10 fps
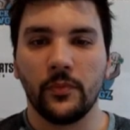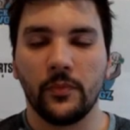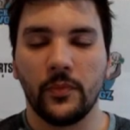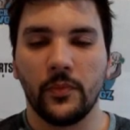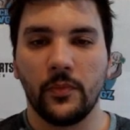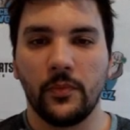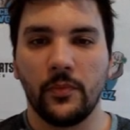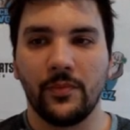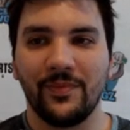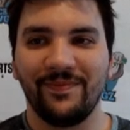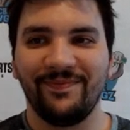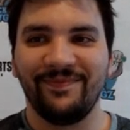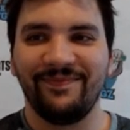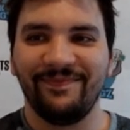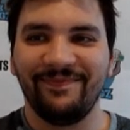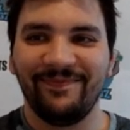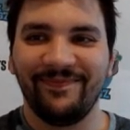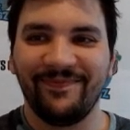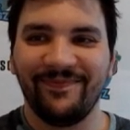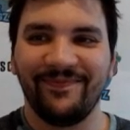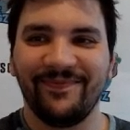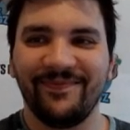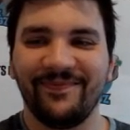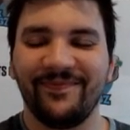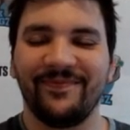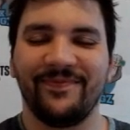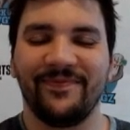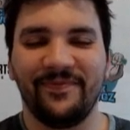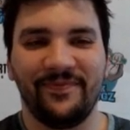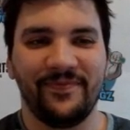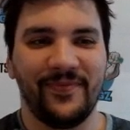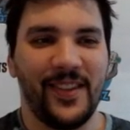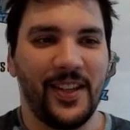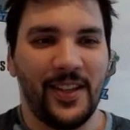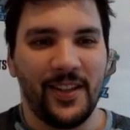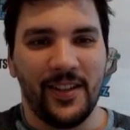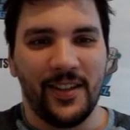The person shown says nothing.